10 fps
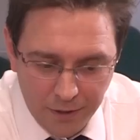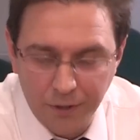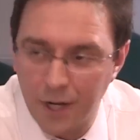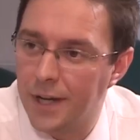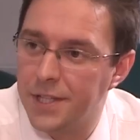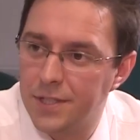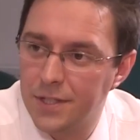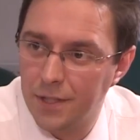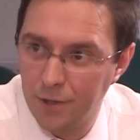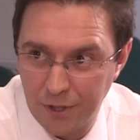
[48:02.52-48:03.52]
look guys,
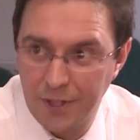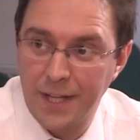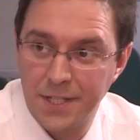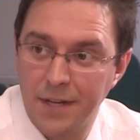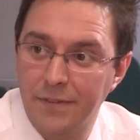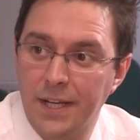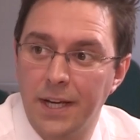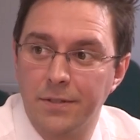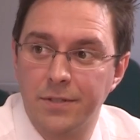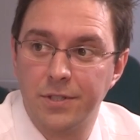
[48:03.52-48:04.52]
look at that set of
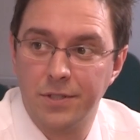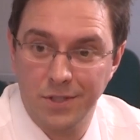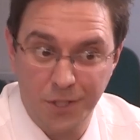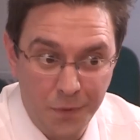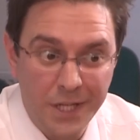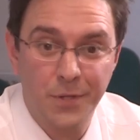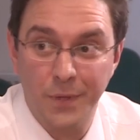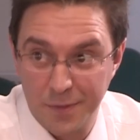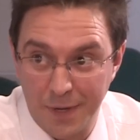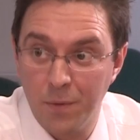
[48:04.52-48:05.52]
accounts, you need to
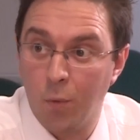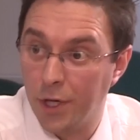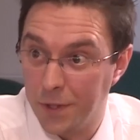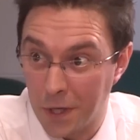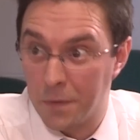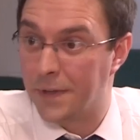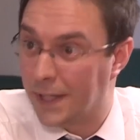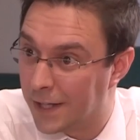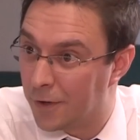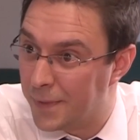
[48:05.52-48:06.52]
explain why you don't
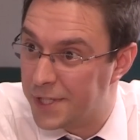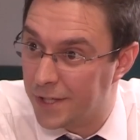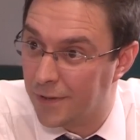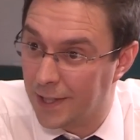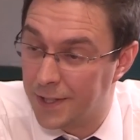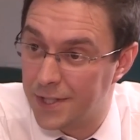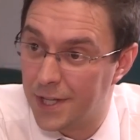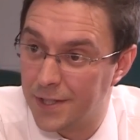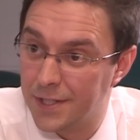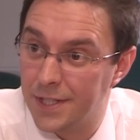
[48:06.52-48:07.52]
think there are material
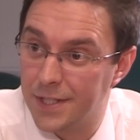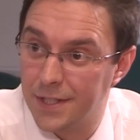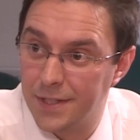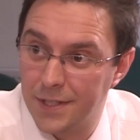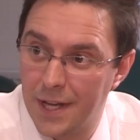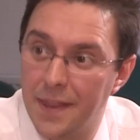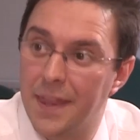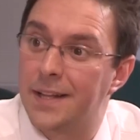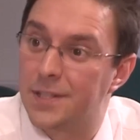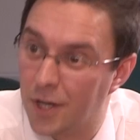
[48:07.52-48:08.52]
uncertainties, and
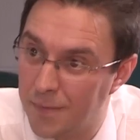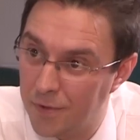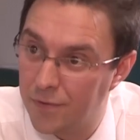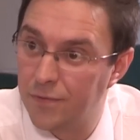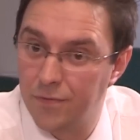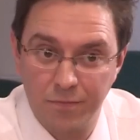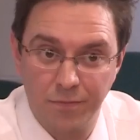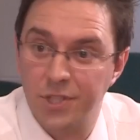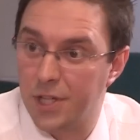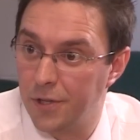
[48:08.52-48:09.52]
that type of
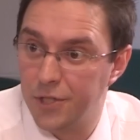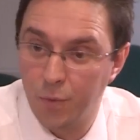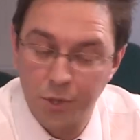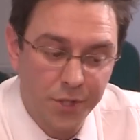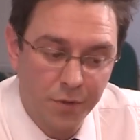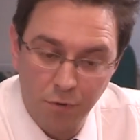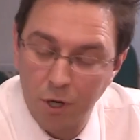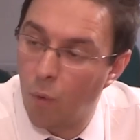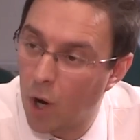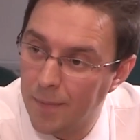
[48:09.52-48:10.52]
disclosure wasn't a
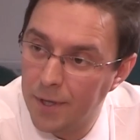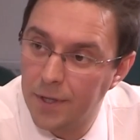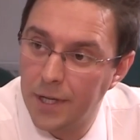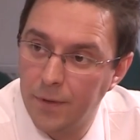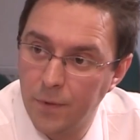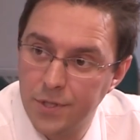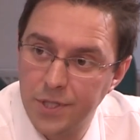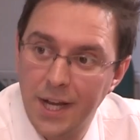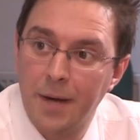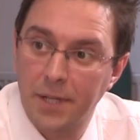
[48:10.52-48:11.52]
requirement, it
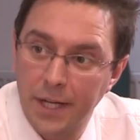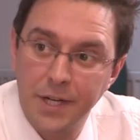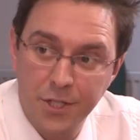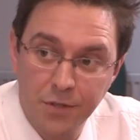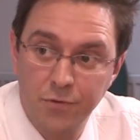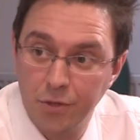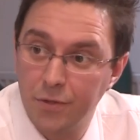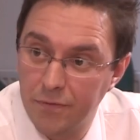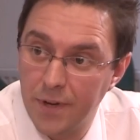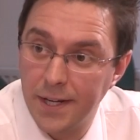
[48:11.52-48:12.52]
was the application of
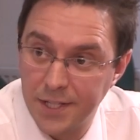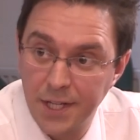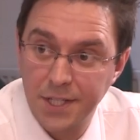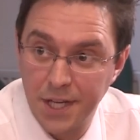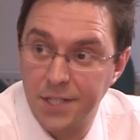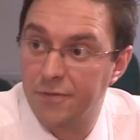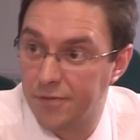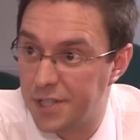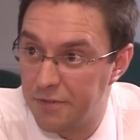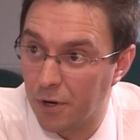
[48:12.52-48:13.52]
truth and fairness in excess of
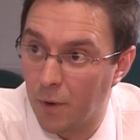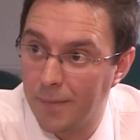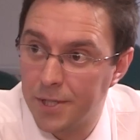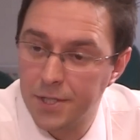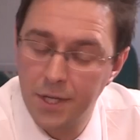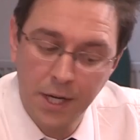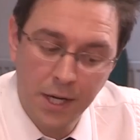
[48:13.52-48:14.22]
frizzy requirements.